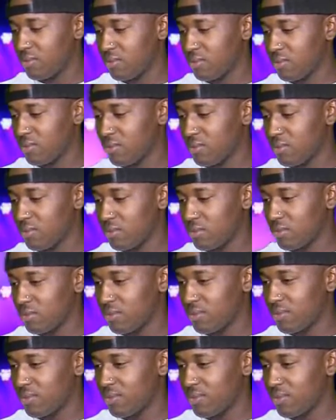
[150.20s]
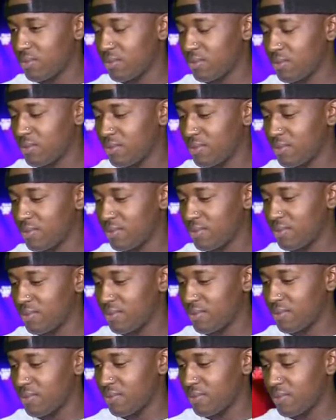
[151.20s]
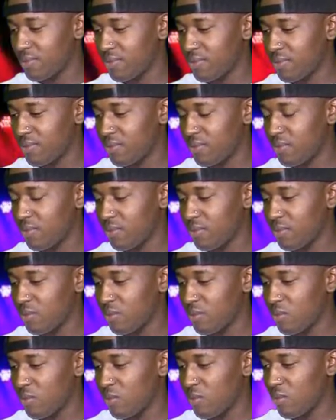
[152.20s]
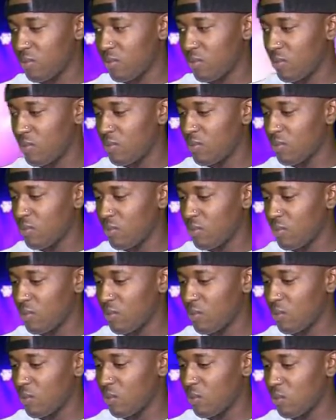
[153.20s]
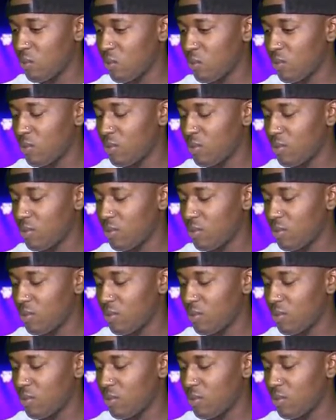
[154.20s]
(silent)